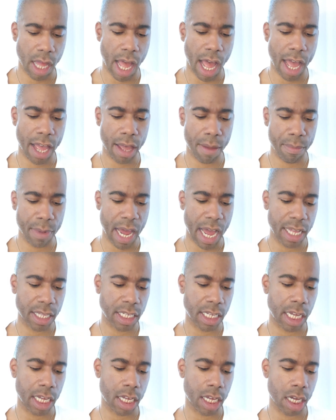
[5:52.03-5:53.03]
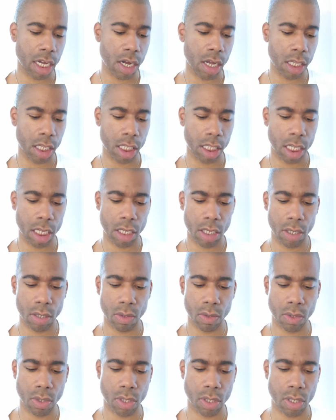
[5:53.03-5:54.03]
I am not taking all of
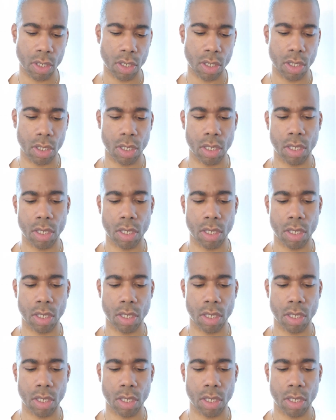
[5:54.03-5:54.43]
those.